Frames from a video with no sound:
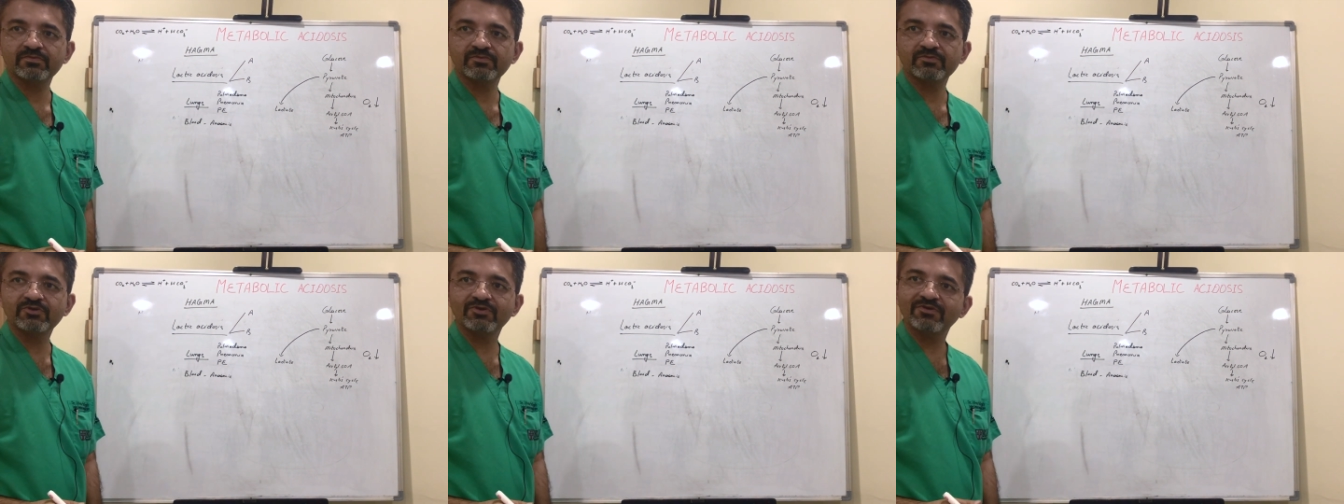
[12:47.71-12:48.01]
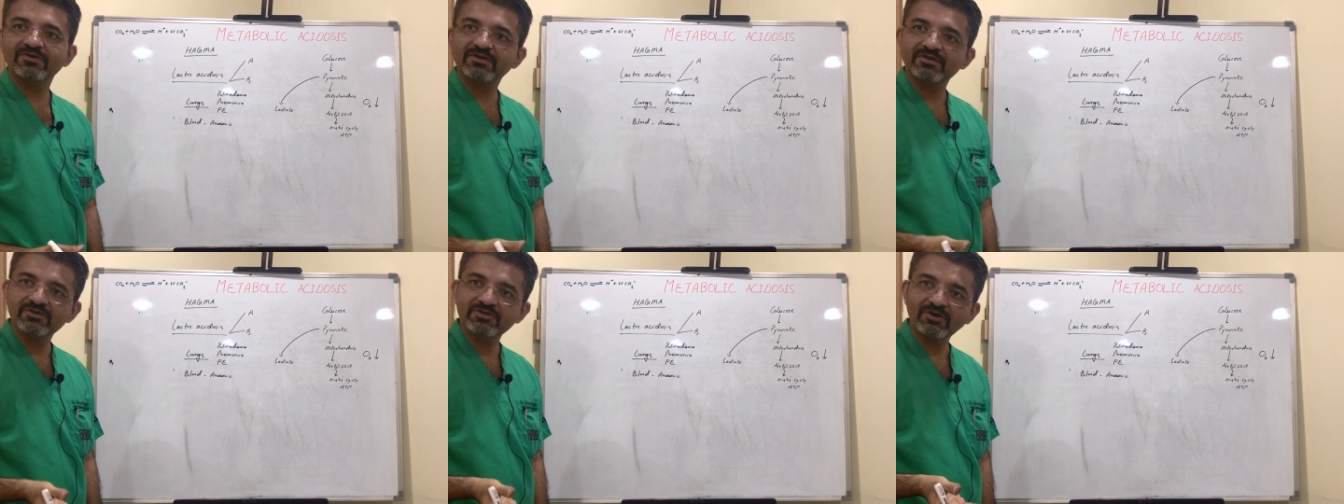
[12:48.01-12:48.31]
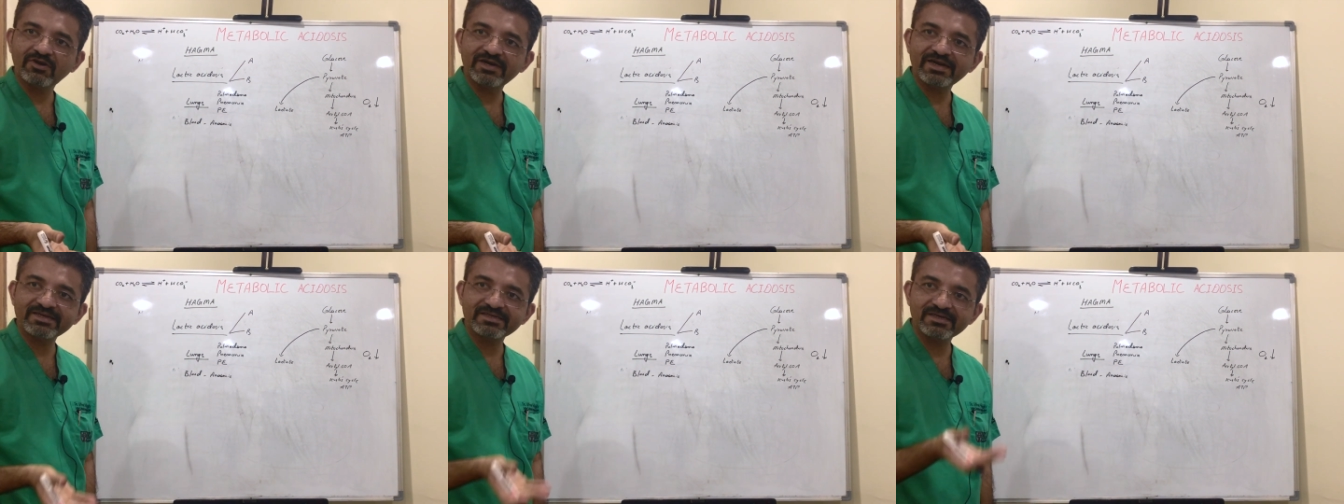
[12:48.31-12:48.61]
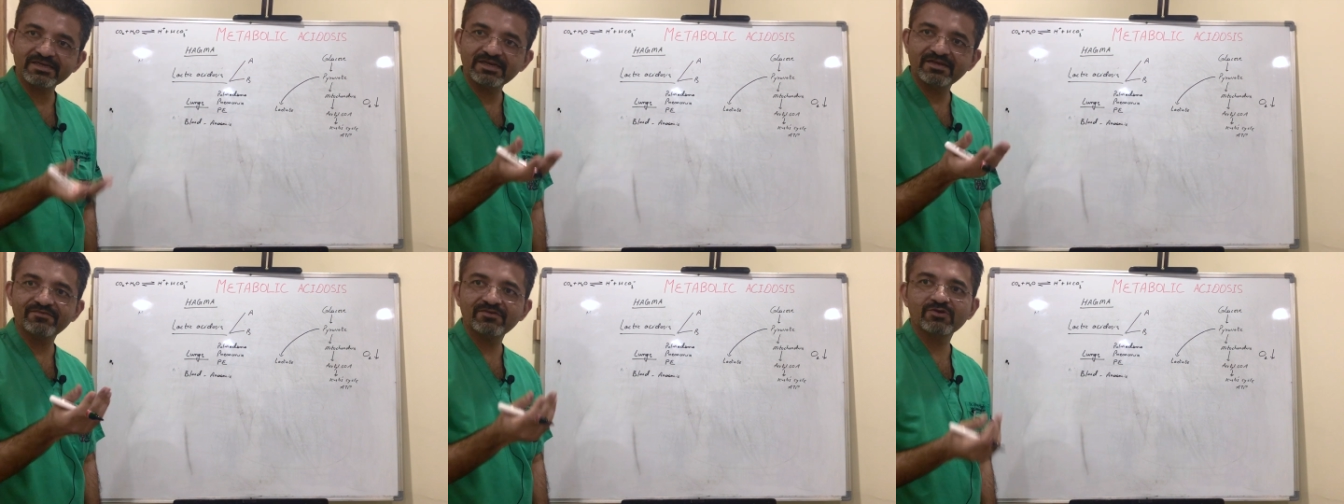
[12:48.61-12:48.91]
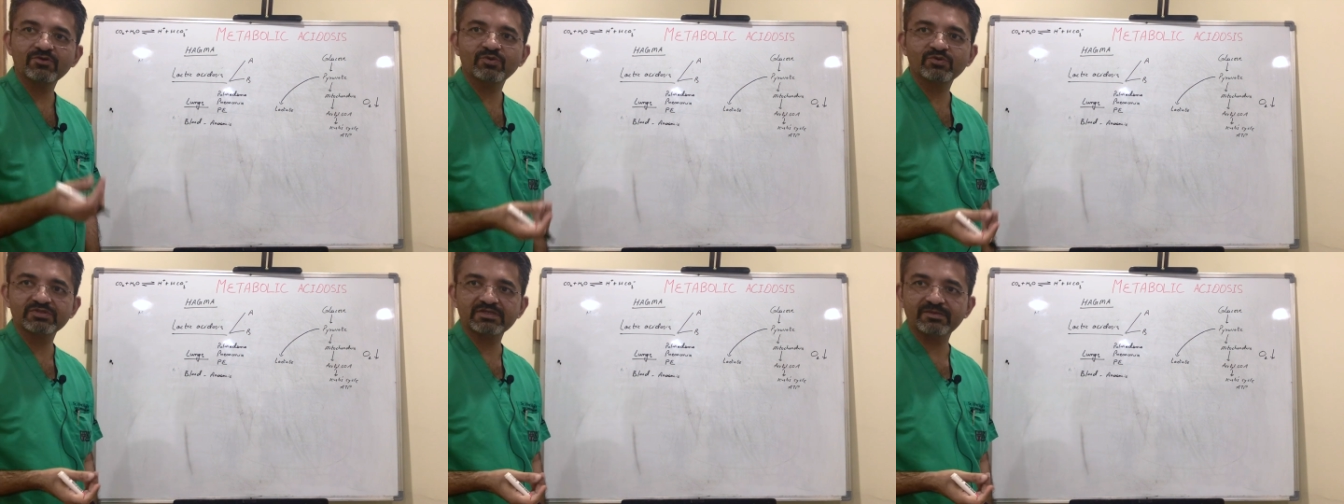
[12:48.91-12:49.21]
your lactate level
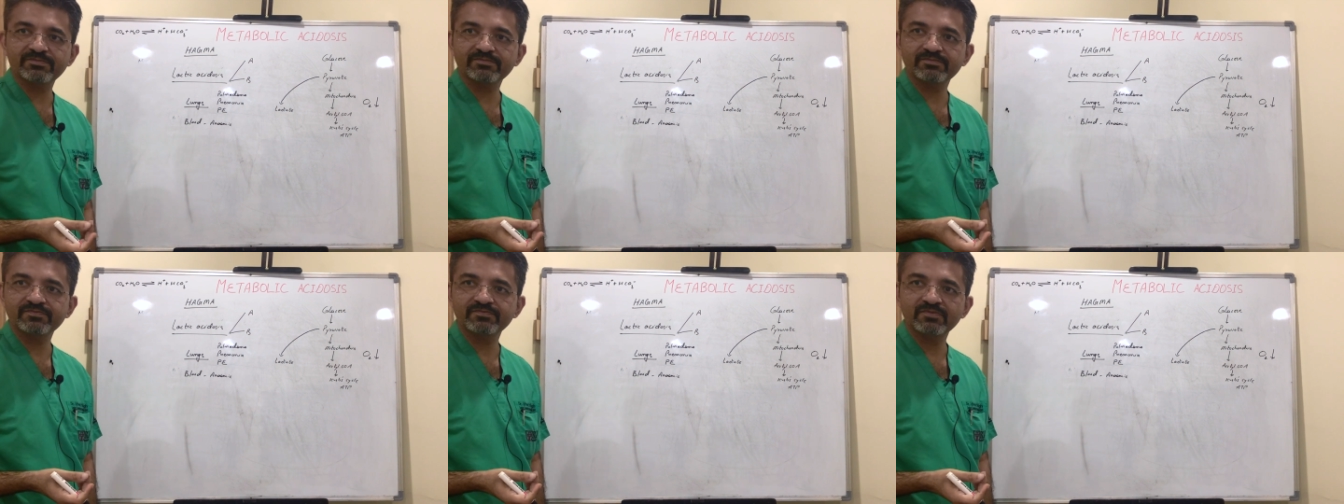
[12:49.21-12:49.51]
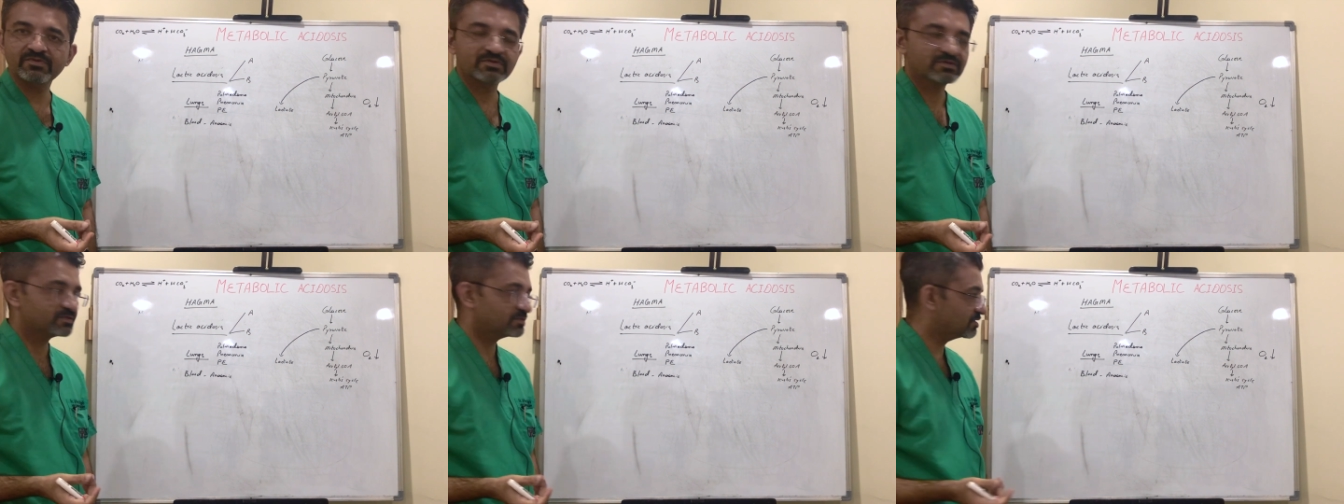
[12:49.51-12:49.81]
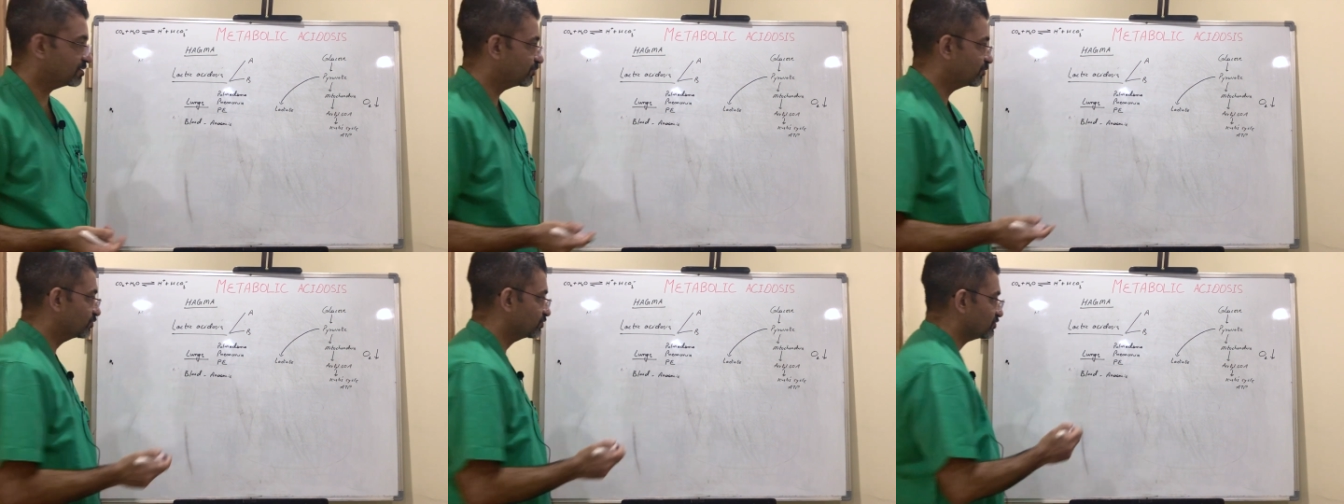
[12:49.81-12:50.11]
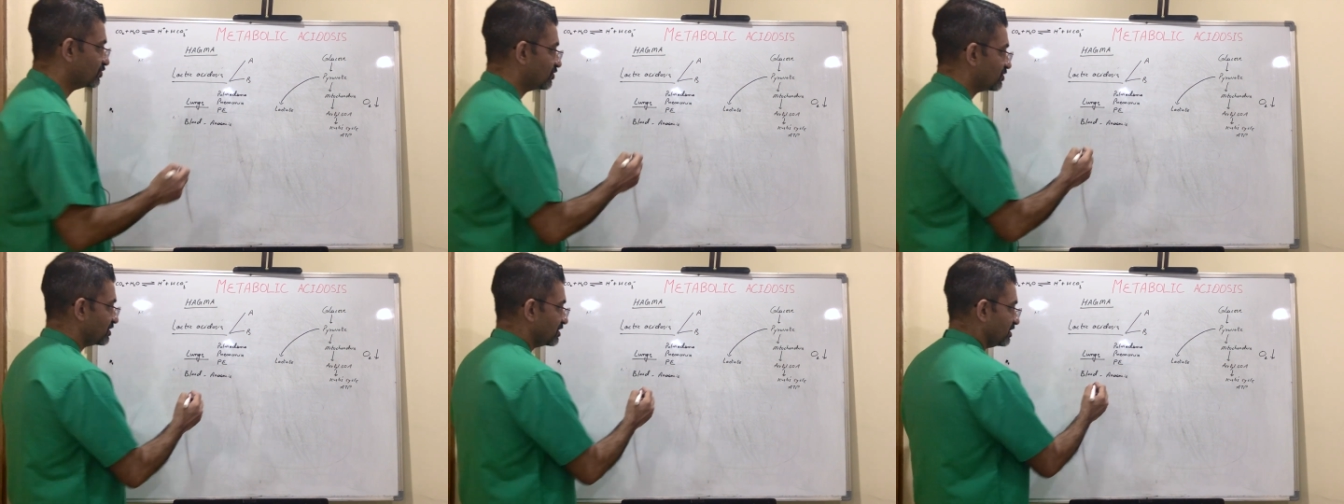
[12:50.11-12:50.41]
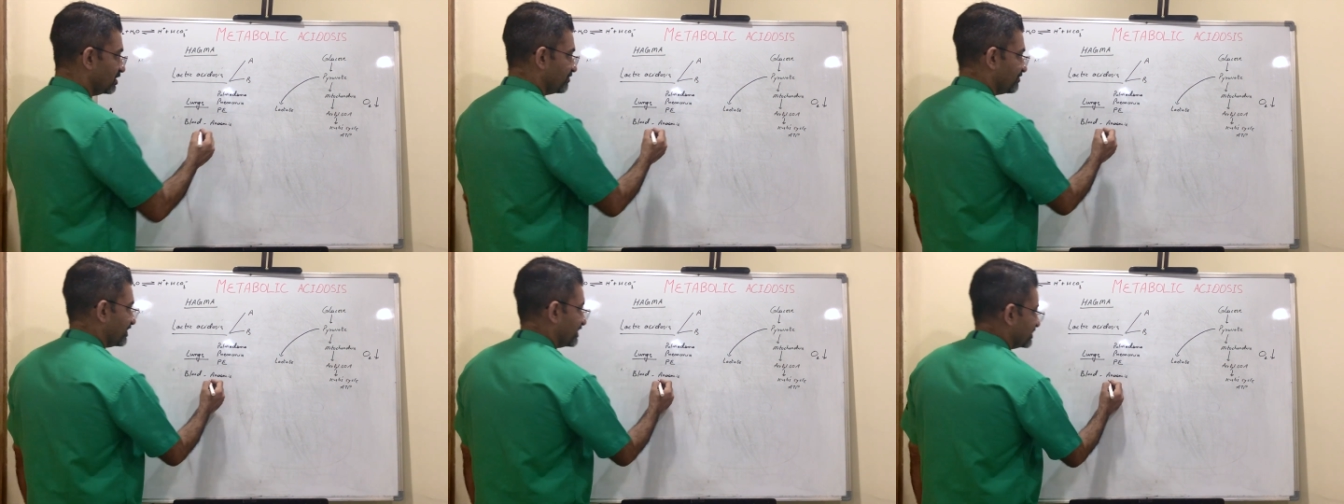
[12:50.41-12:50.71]
goes up. Suppose your
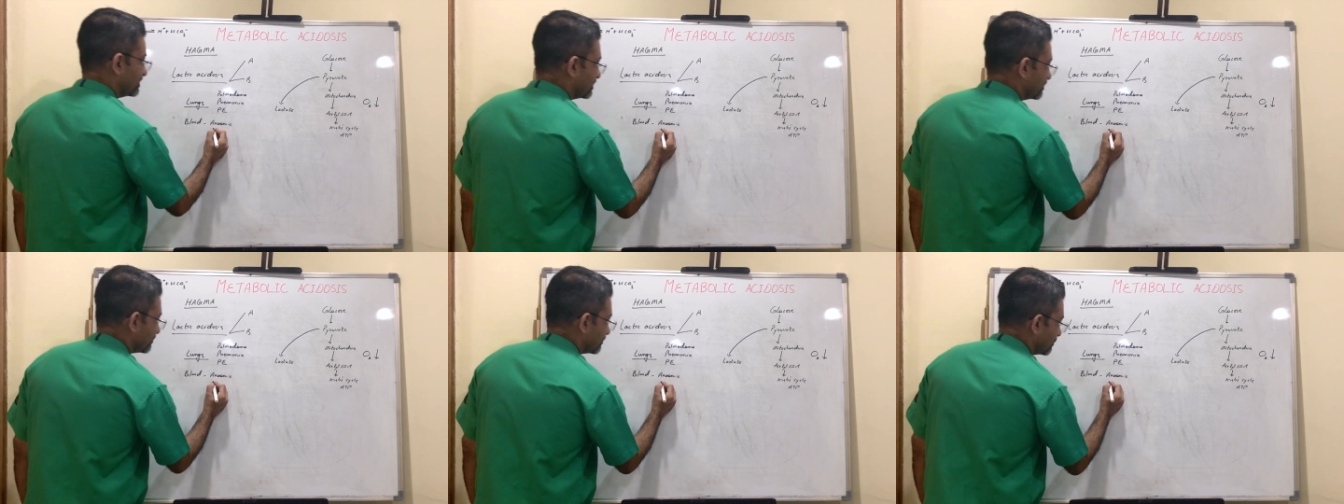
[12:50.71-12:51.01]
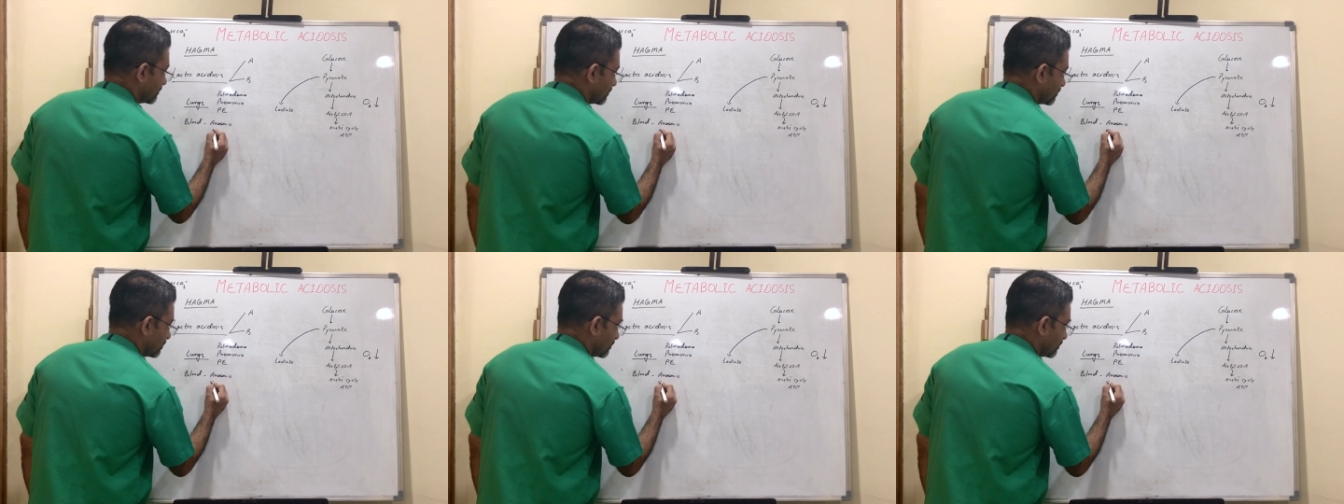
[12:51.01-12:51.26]
effective